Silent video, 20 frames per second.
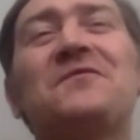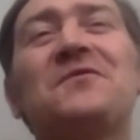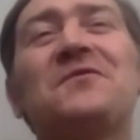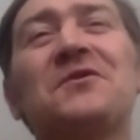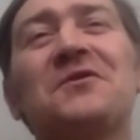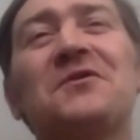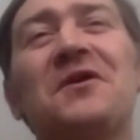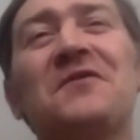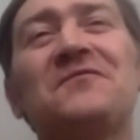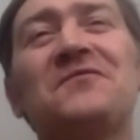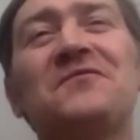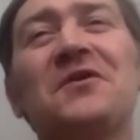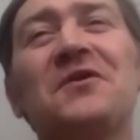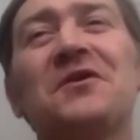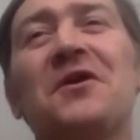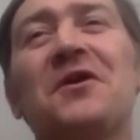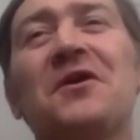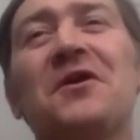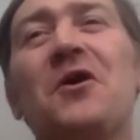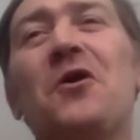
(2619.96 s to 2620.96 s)
you if
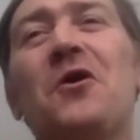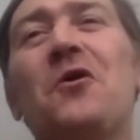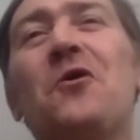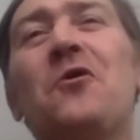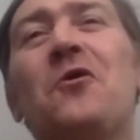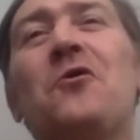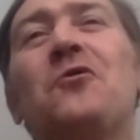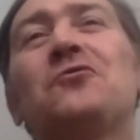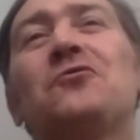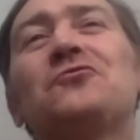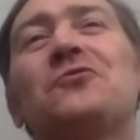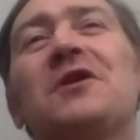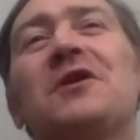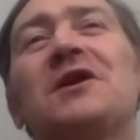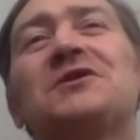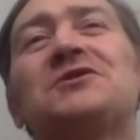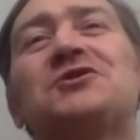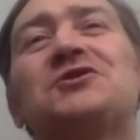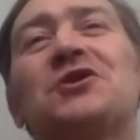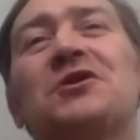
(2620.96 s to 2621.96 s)
your whole
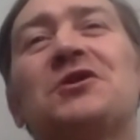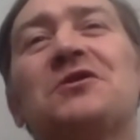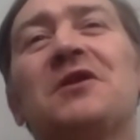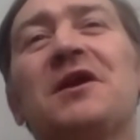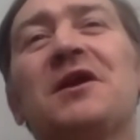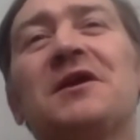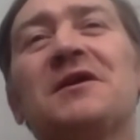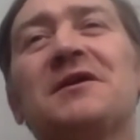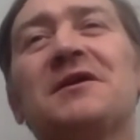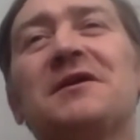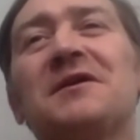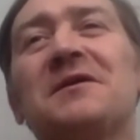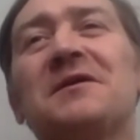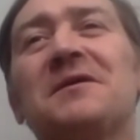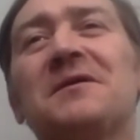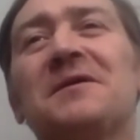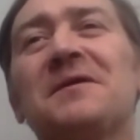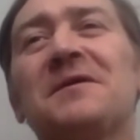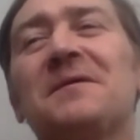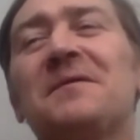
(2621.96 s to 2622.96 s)
religion, like
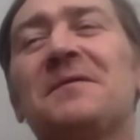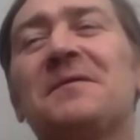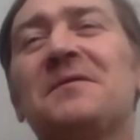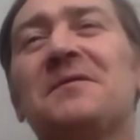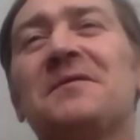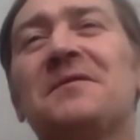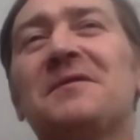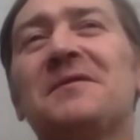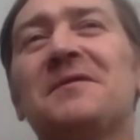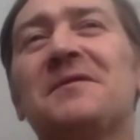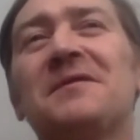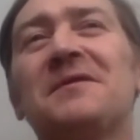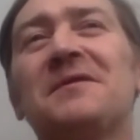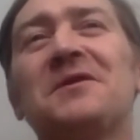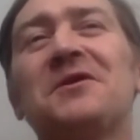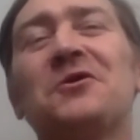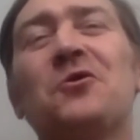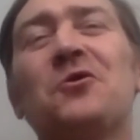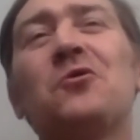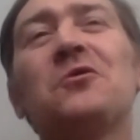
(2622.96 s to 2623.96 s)

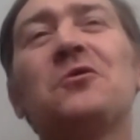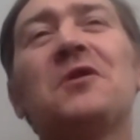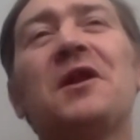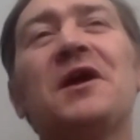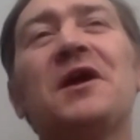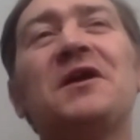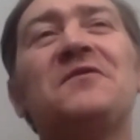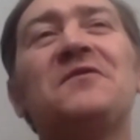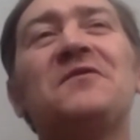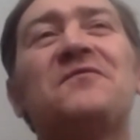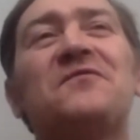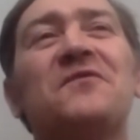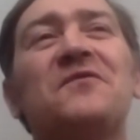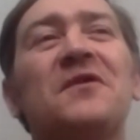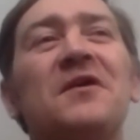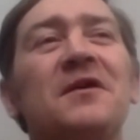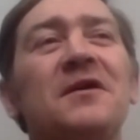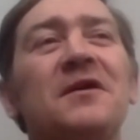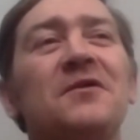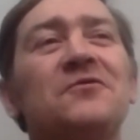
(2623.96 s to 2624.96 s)
your whole life
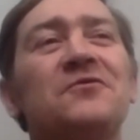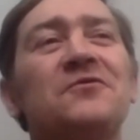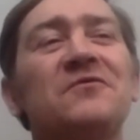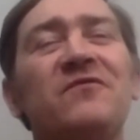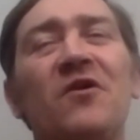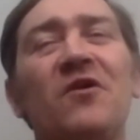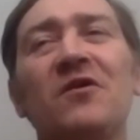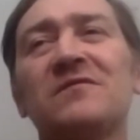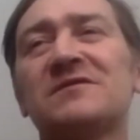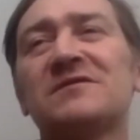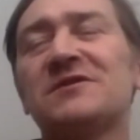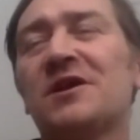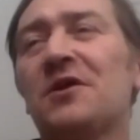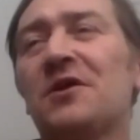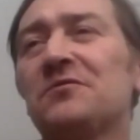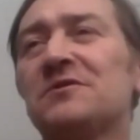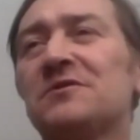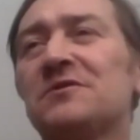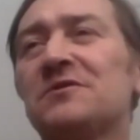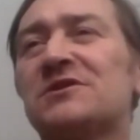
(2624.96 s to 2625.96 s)
revolves
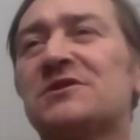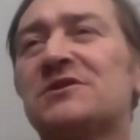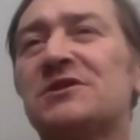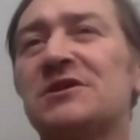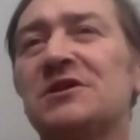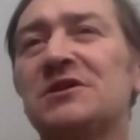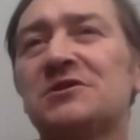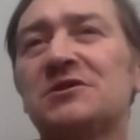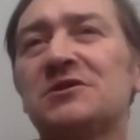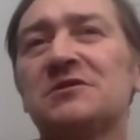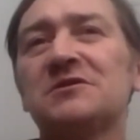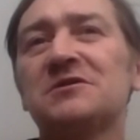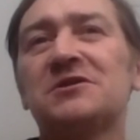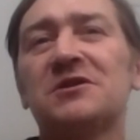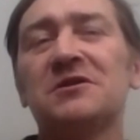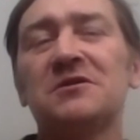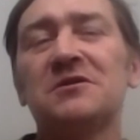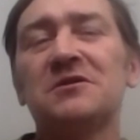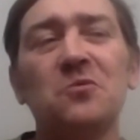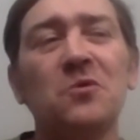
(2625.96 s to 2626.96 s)
around the seasons
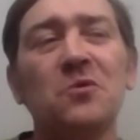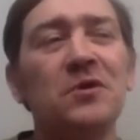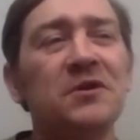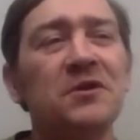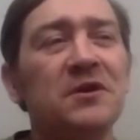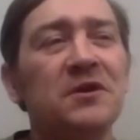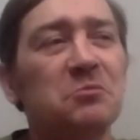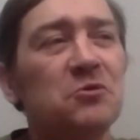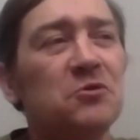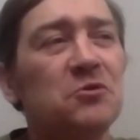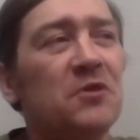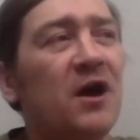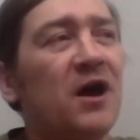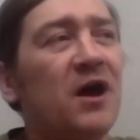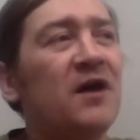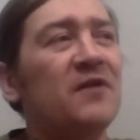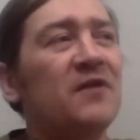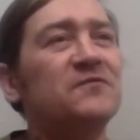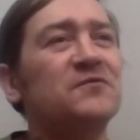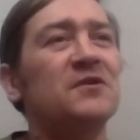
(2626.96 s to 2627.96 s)
and worrying about the
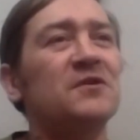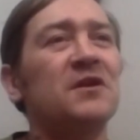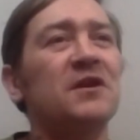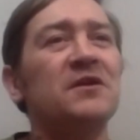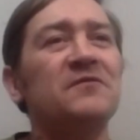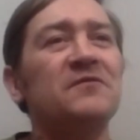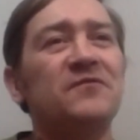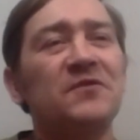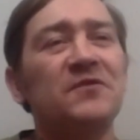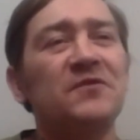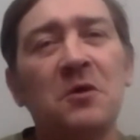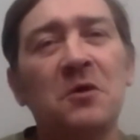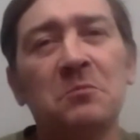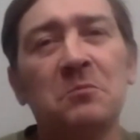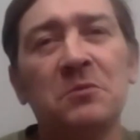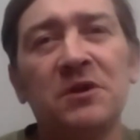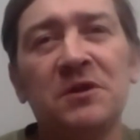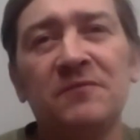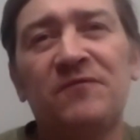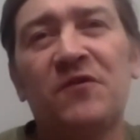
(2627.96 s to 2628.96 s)
afterlife and how
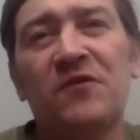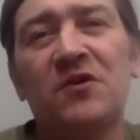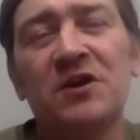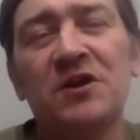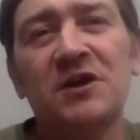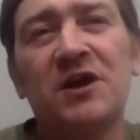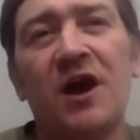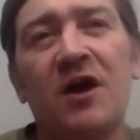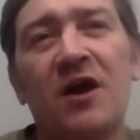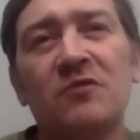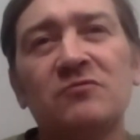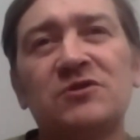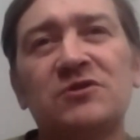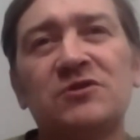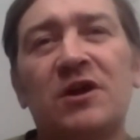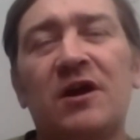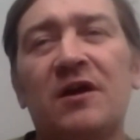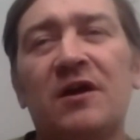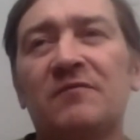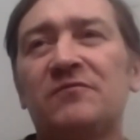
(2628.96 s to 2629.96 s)
many fucking cows you
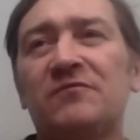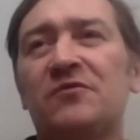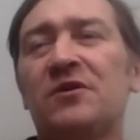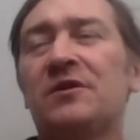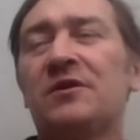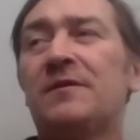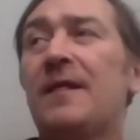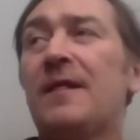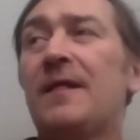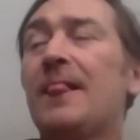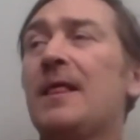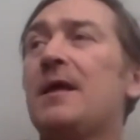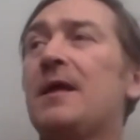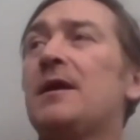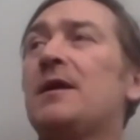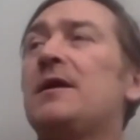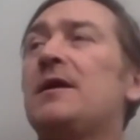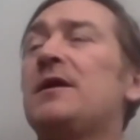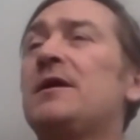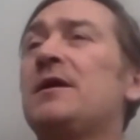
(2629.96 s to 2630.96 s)
have, right?
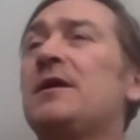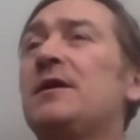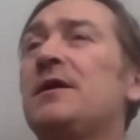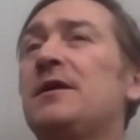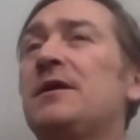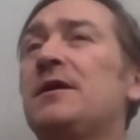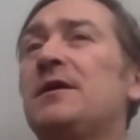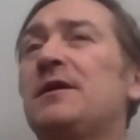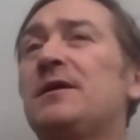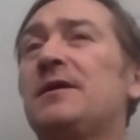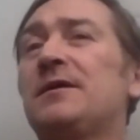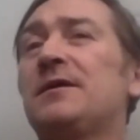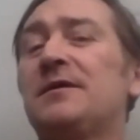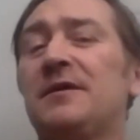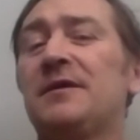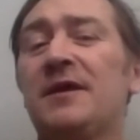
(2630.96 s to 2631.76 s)
right. Uh,